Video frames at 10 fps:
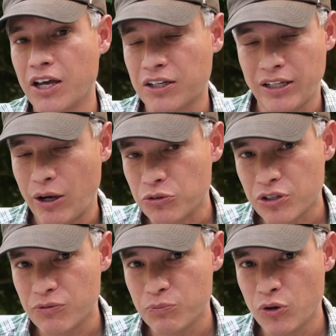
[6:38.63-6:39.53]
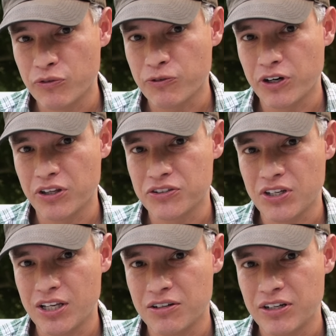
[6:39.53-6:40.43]
A cloud could move in front of the
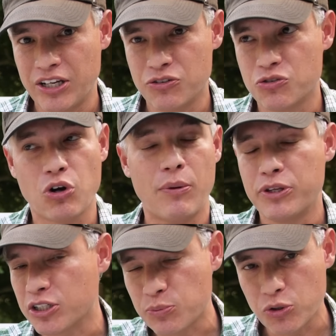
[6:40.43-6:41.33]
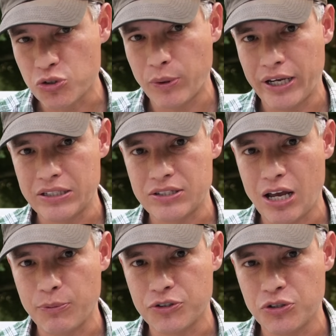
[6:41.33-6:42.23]
sun and drop the exposure by a
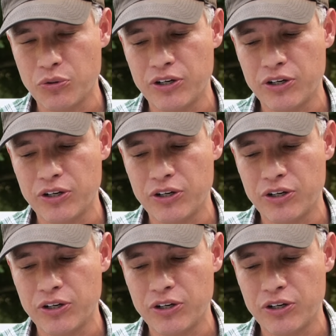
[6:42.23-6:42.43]
stop or two.